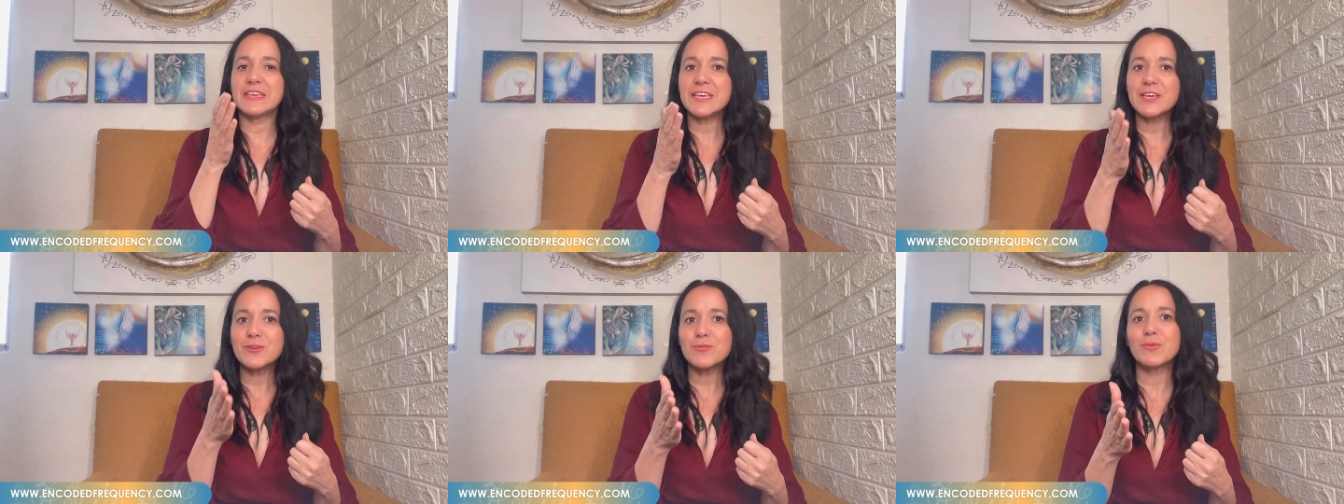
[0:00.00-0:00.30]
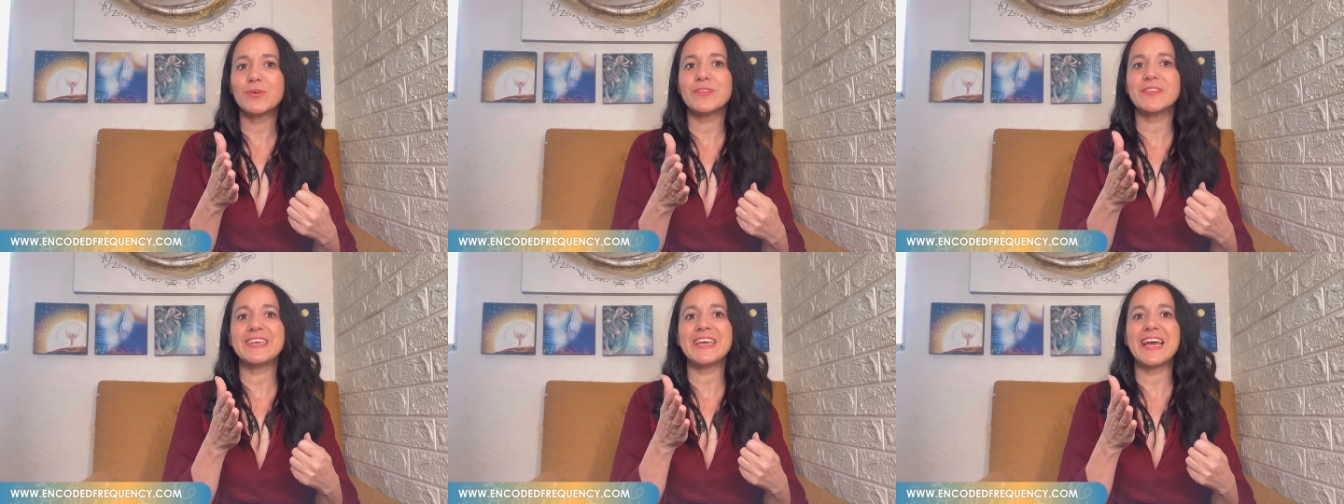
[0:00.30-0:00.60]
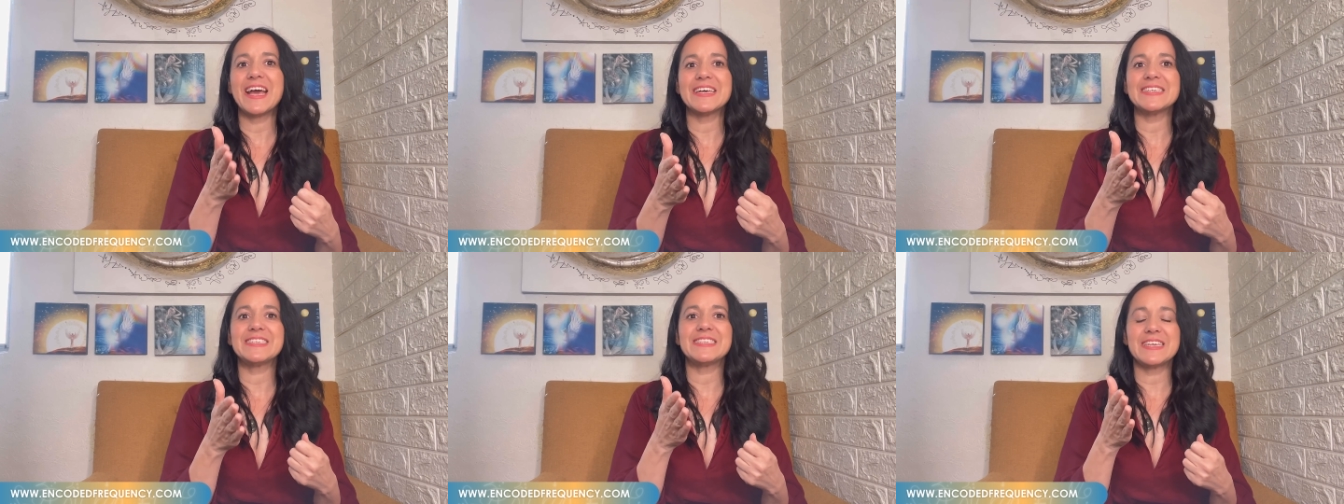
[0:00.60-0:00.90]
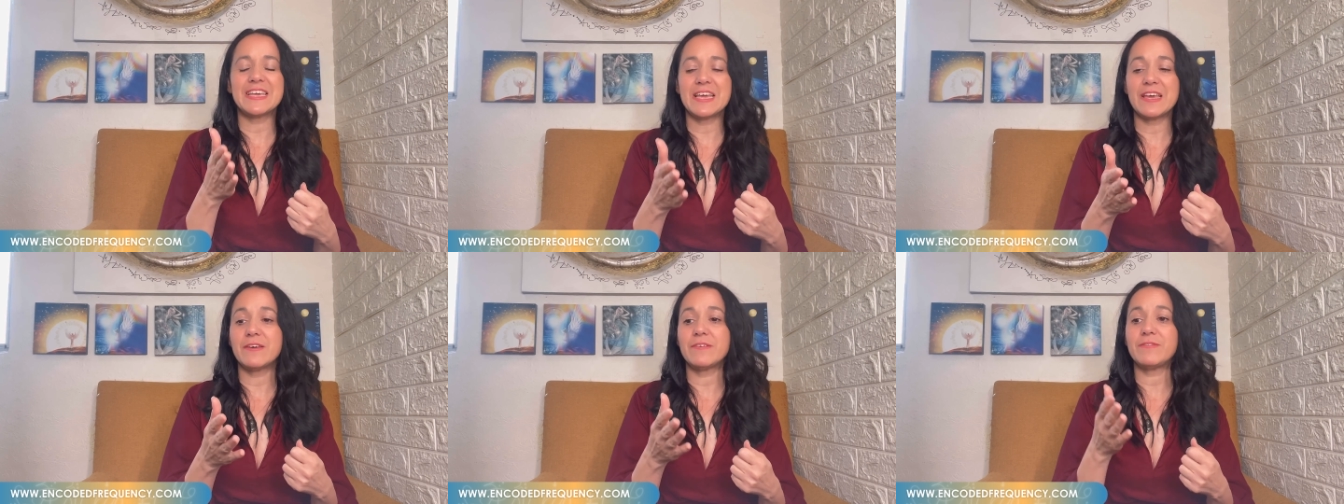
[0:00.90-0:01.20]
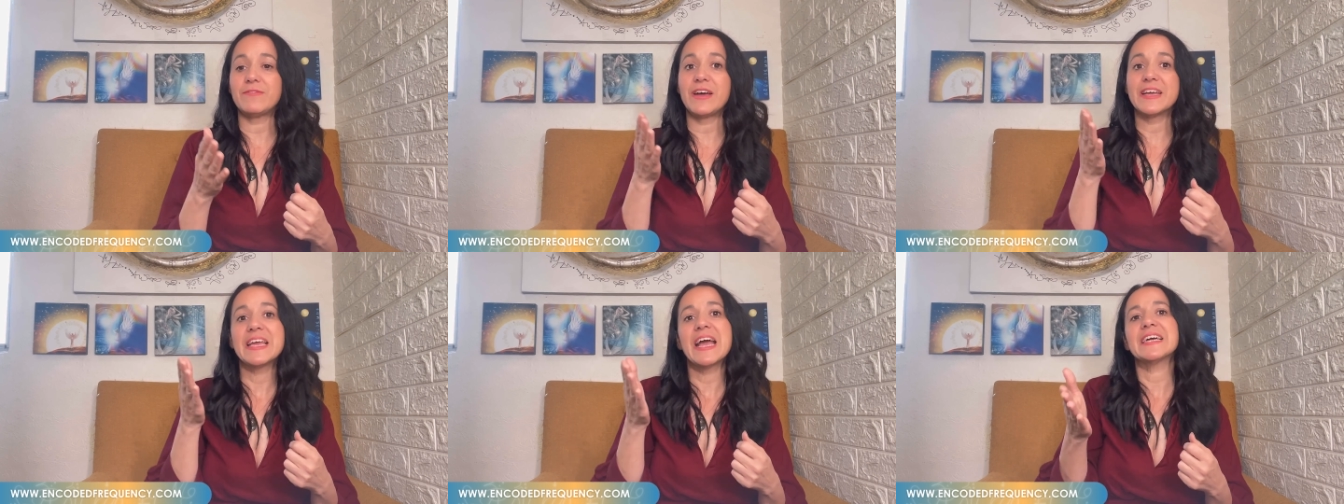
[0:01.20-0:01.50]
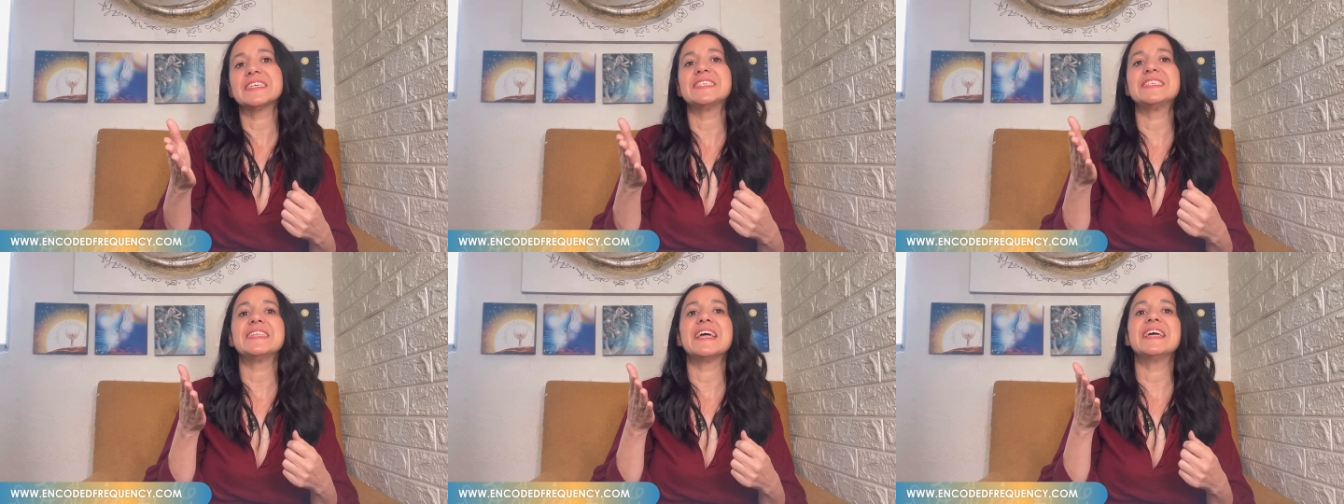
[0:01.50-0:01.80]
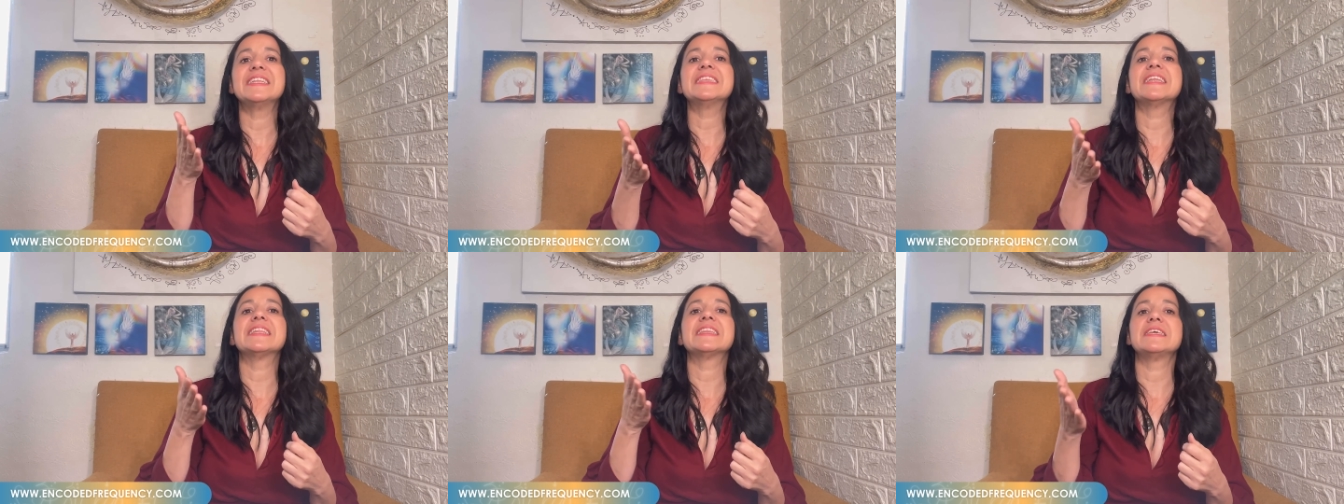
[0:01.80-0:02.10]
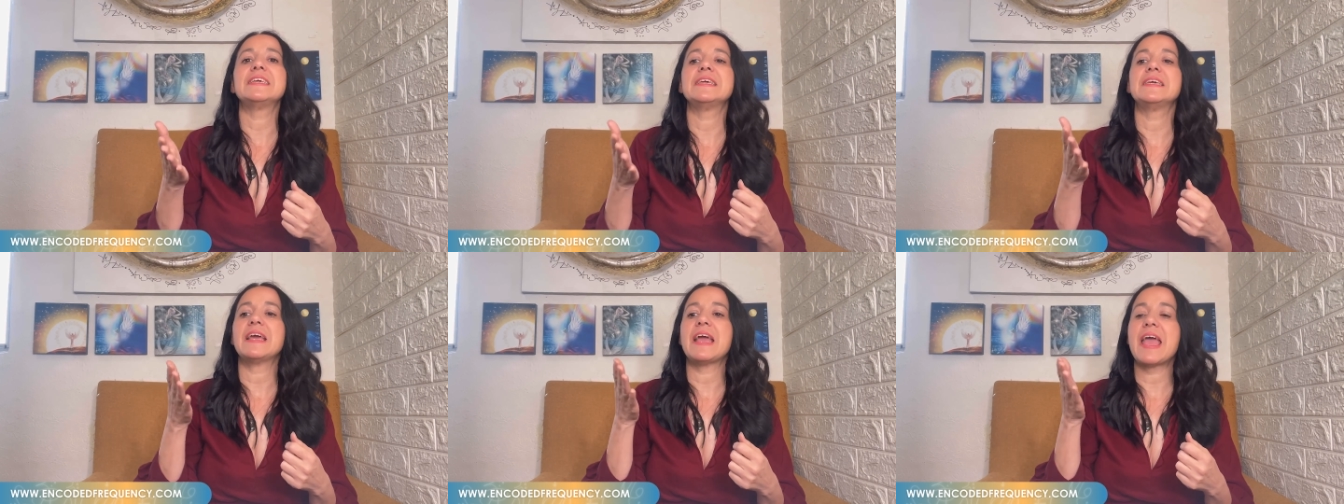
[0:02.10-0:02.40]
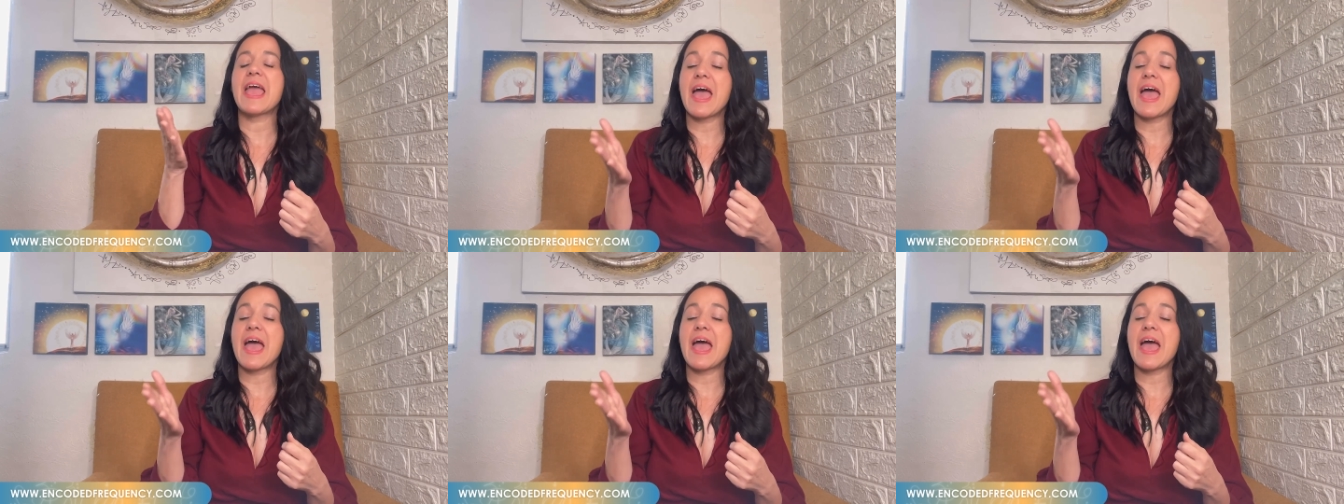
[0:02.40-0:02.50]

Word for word: equally as if I accidentally